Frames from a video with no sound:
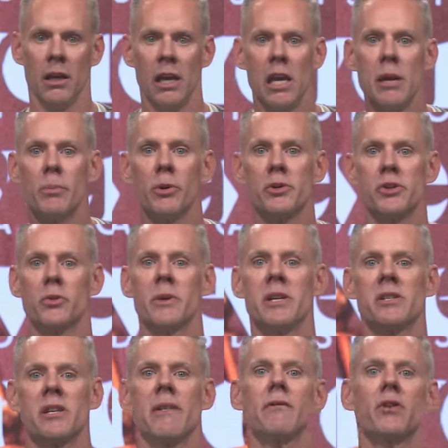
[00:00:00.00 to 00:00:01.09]
Hebrews 3
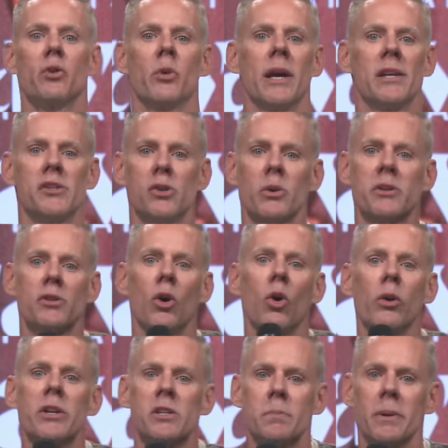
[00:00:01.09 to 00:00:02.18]
7 through 8. So, as the
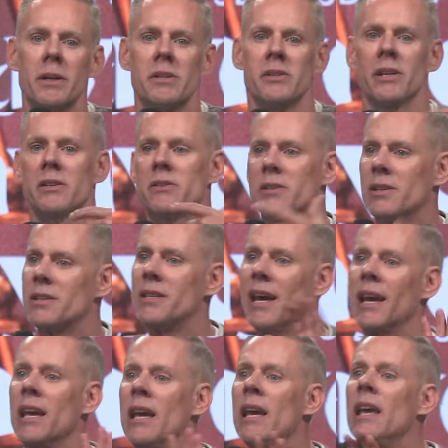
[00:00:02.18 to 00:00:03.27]
Holy Spirit says
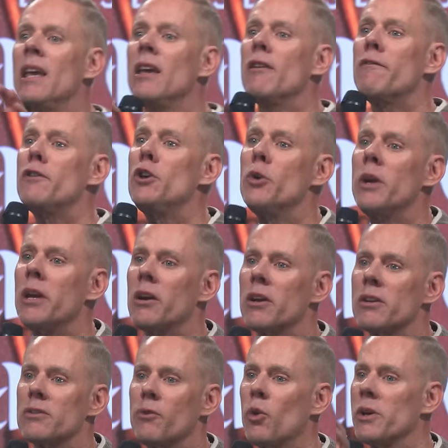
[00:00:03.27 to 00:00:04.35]
today, if you hear
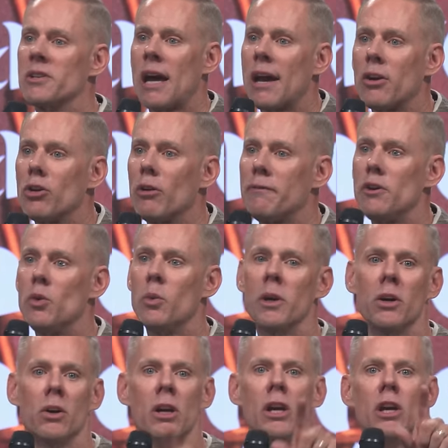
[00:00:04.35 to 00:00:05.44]
his voice, I don't know if you
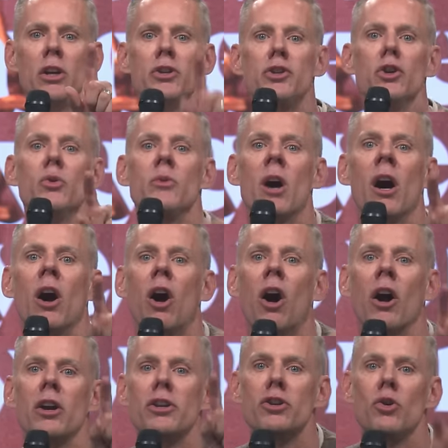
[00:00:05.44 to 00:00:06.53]
will, do not
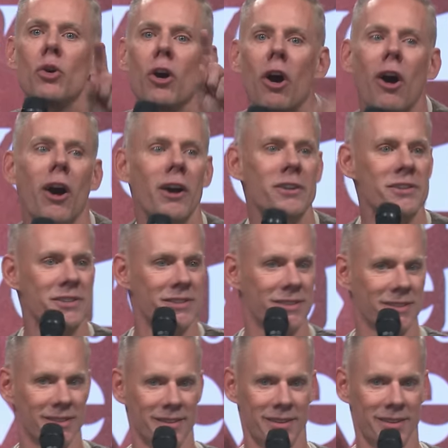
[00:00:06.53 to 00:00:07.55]
harden your hearts.